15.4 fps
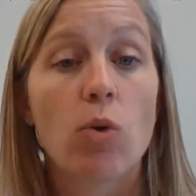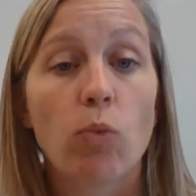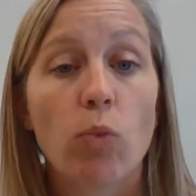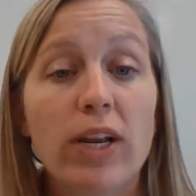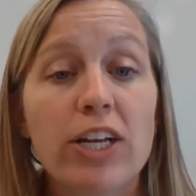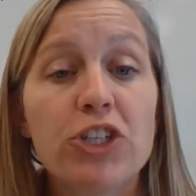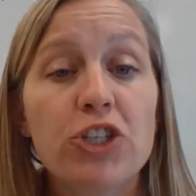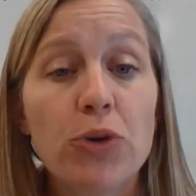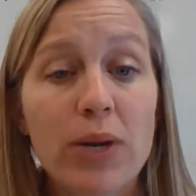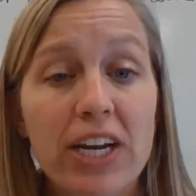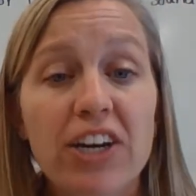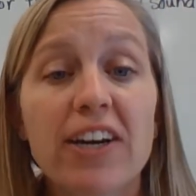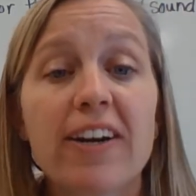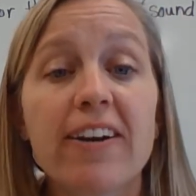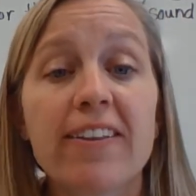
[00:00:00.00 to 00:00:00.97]
What did you
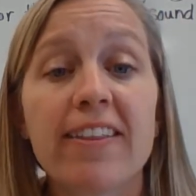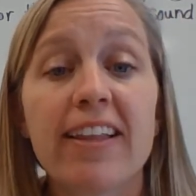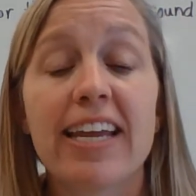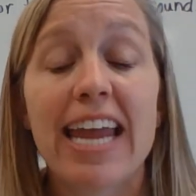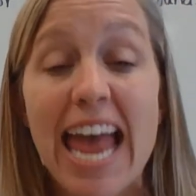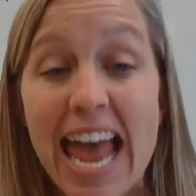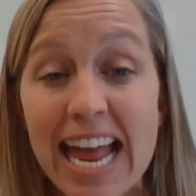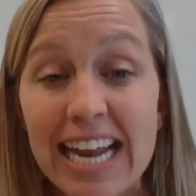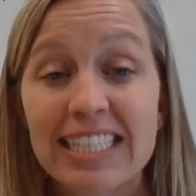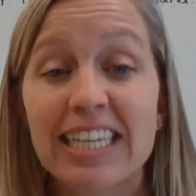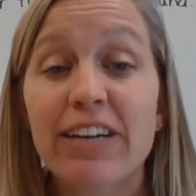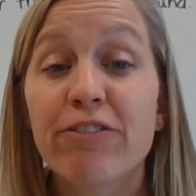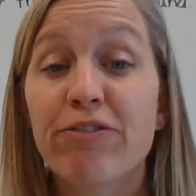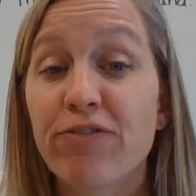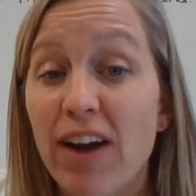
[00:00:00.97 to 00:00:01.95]
hear in the
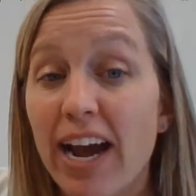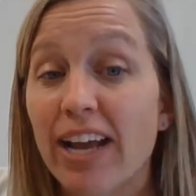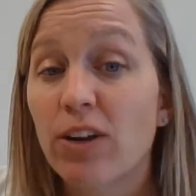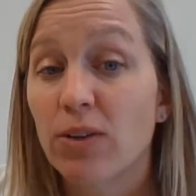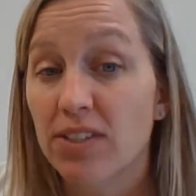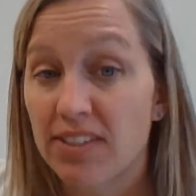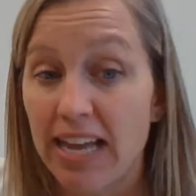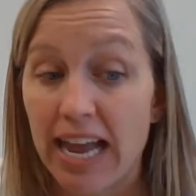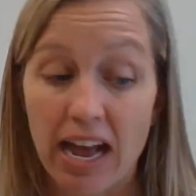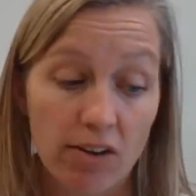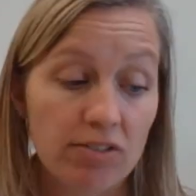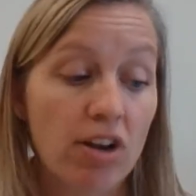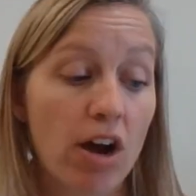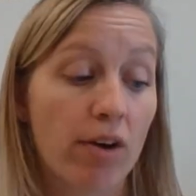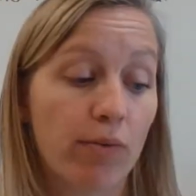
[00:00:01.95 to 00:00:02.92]
ending final
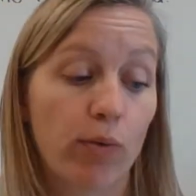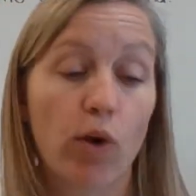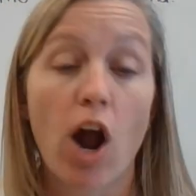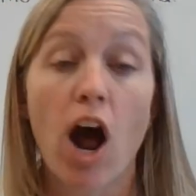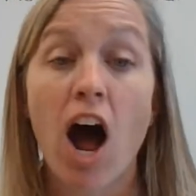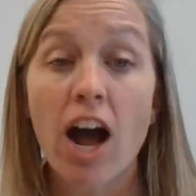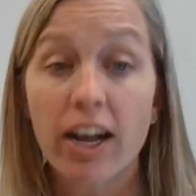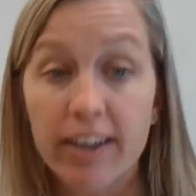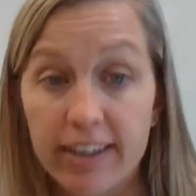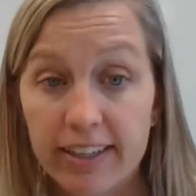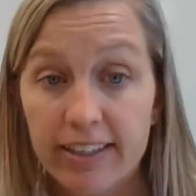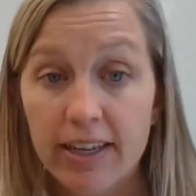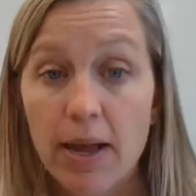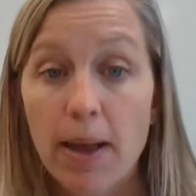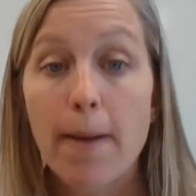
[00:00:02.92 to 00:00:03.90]
sound of rock,
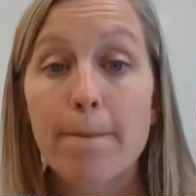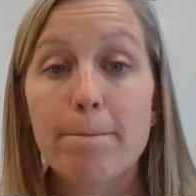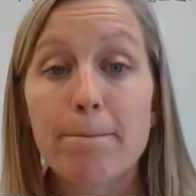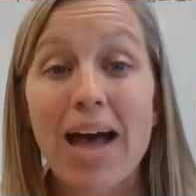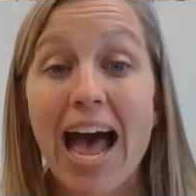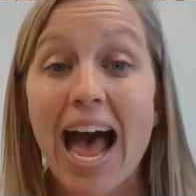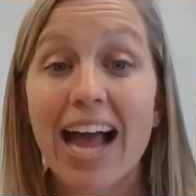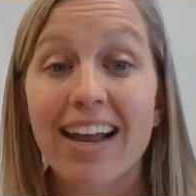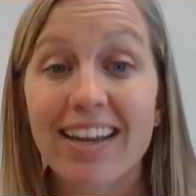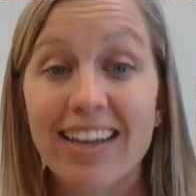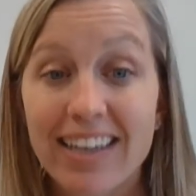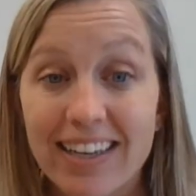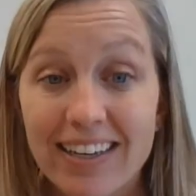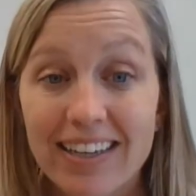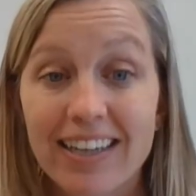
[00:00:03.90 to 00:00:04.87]
back,
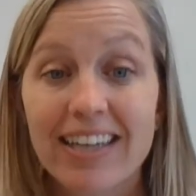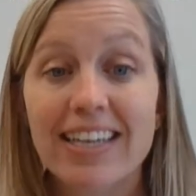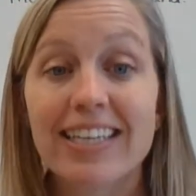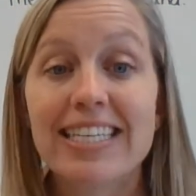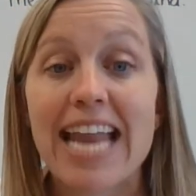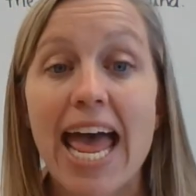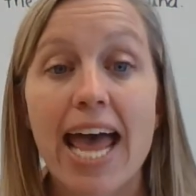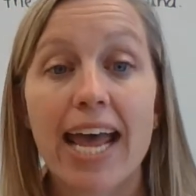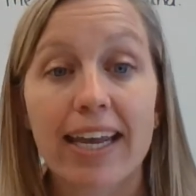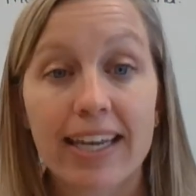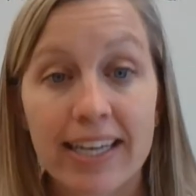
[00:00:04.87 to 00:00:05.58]
neck?